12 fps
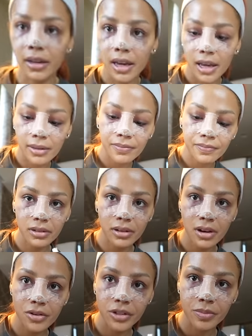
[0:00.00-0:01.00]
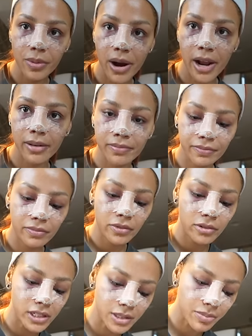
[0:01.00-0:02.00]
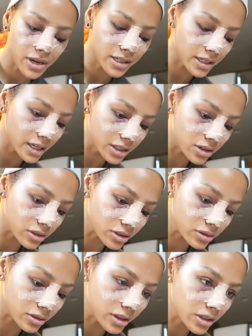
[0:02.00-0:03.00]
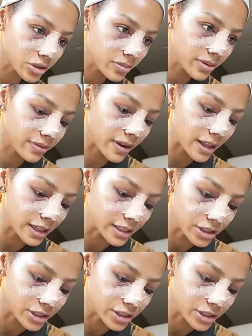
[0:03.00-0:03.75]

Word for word: Okay, no spray. Three sprays in each nostril. This should be fairly